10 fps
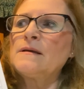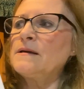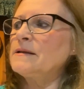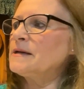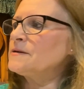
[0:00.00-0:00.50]

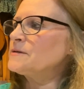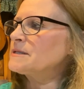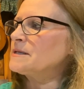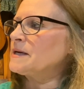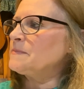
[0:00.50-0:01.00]
Another
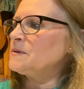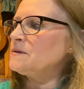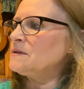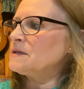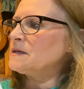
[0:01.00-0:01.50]

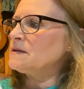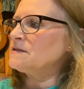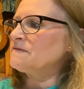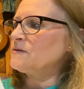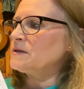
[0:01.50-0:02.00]
example
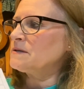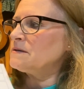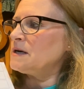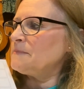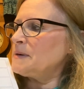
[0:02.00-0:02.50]
is for
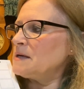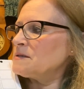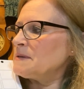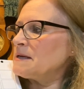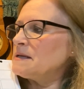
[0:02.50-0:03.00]

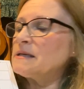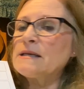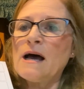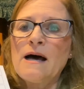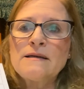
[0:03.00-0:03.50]
possibly
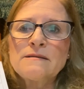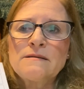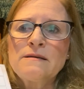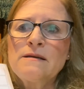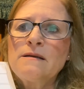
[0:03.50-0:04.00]
not.